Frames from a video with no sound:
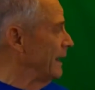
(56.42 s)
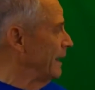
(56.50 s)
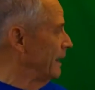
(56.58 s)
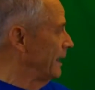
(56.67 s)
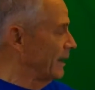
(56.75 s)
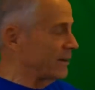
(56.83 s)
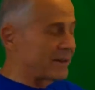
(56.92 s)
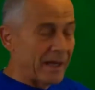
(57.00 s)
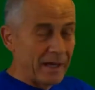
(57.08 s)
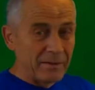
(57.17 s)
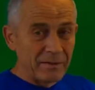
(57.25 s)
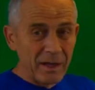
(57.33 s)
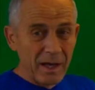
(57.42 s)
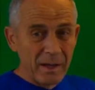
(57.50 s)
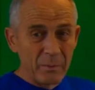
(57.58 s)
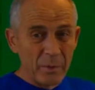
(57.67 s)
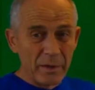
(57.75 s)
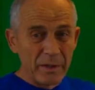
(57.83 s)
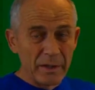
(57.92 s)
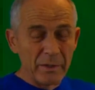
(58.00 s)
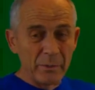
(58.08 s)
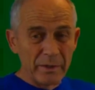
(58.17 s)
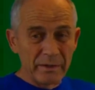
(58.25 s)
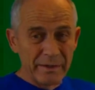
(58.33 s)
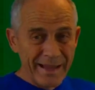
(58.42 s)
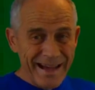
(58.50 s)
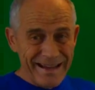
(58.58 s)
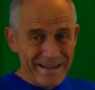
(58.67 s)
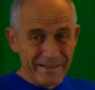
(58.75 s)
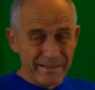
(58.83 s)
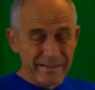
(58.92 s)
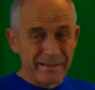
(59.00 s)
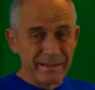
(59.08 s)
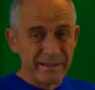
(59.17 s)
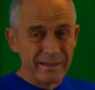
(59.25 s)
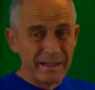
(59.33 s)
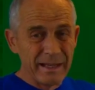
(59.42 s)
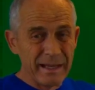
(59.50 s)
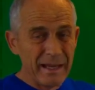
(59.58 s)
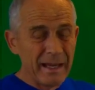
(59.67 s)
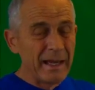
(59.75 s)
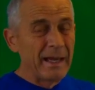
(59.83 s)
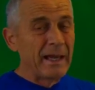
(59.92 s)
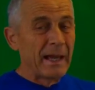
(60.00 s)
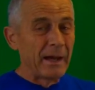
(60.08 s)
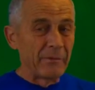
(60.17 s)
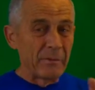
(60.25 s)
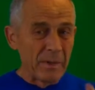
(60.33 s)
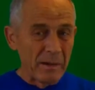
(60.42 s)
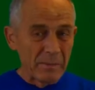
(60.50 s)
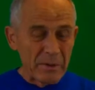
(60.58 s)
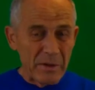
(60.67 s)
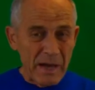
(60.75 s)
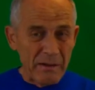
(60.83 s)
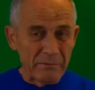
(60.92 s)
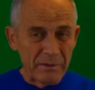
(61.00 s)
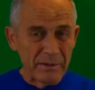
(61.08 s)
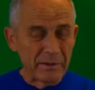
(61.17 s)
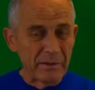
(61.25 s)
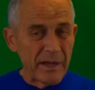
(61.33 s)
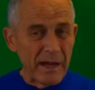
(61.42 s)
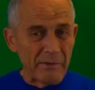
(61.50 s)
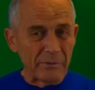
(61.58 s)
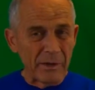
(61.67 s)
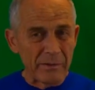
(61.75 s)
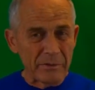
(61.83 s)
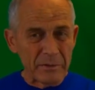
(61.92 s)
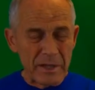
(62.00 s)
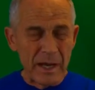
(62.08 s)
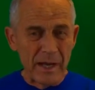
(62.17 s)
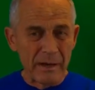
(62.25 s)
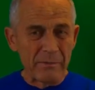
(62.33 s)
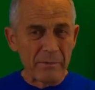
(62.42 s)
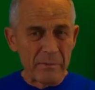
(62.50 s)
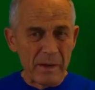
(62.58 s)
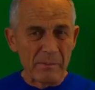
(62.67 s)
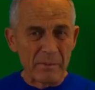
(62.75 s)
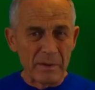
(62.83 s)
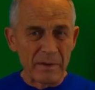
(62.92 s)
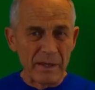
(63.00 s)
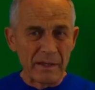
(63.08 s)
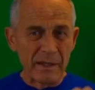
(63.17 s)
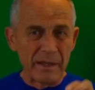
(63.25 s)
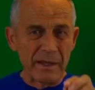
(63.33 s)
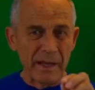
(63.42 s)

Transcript: In this case, I'm working with ninths. And remember, you have to understand and remember that the